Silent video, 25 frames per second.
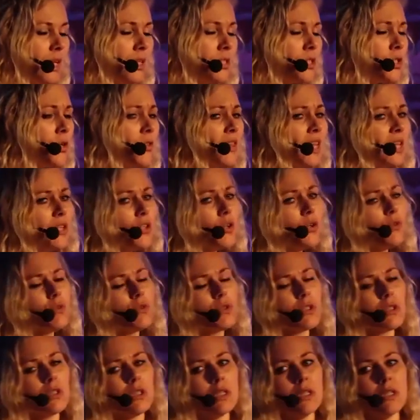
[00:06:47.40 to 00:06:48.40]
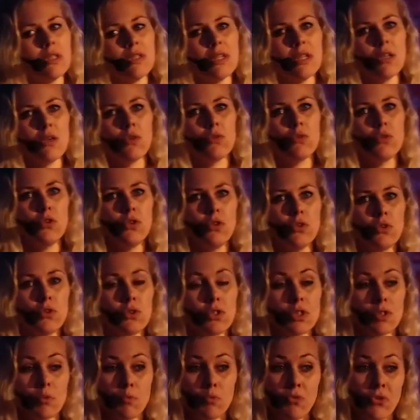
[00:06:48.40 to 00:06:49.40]
so they don't, they don't
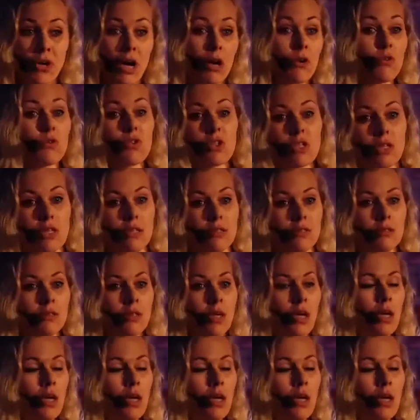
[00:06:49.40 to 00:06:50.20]
use the browser